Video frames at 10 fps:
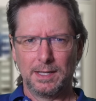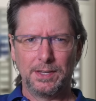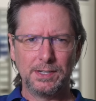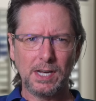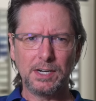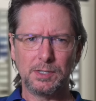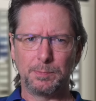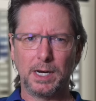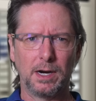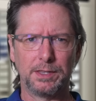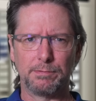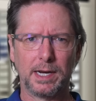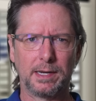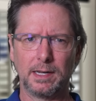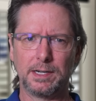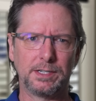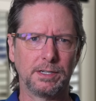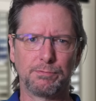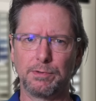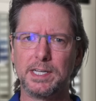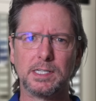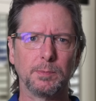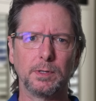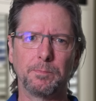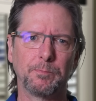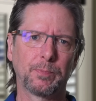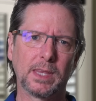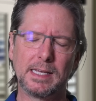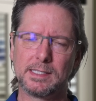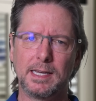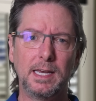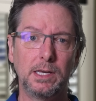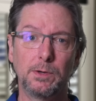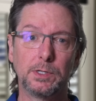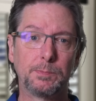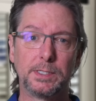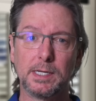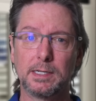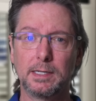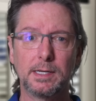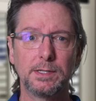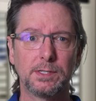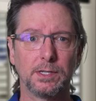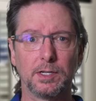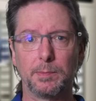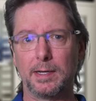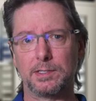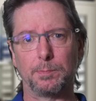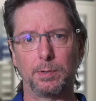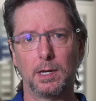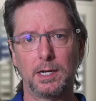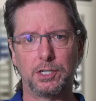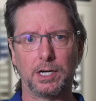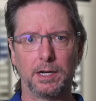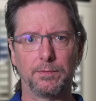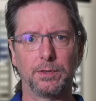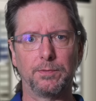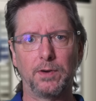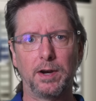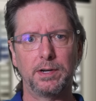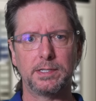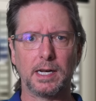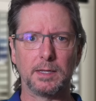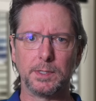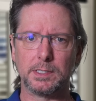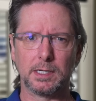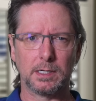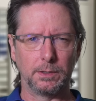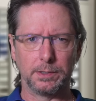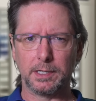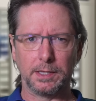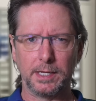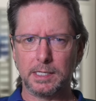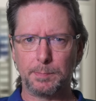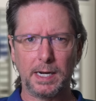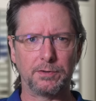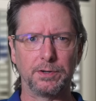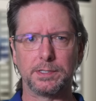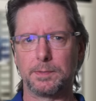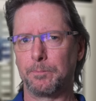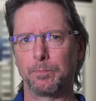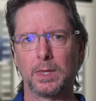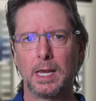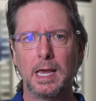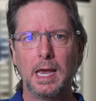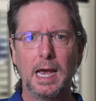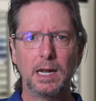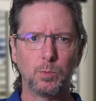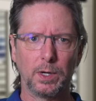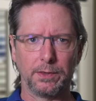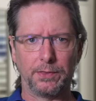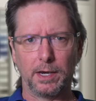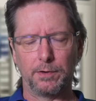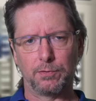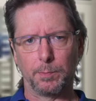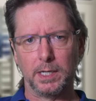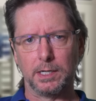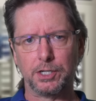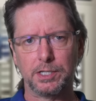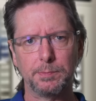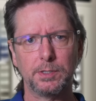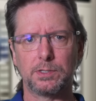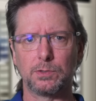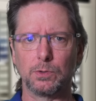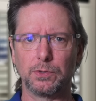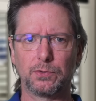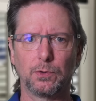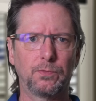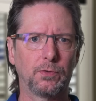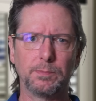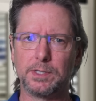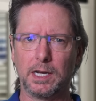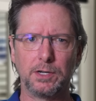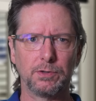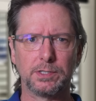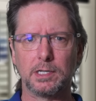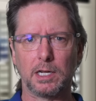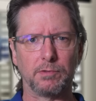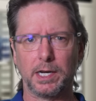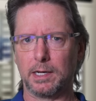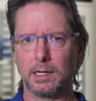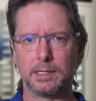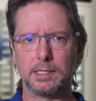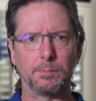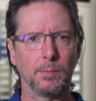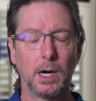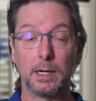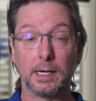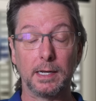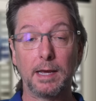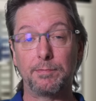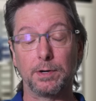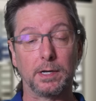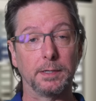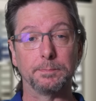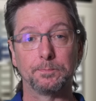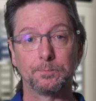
The intention behind the regulation is reasonable, as the EU is particularly concerned about supply chain for the various elements included in these batteries, and whether they are from a legitimate source or from dangerous and unregulated mining in Africa.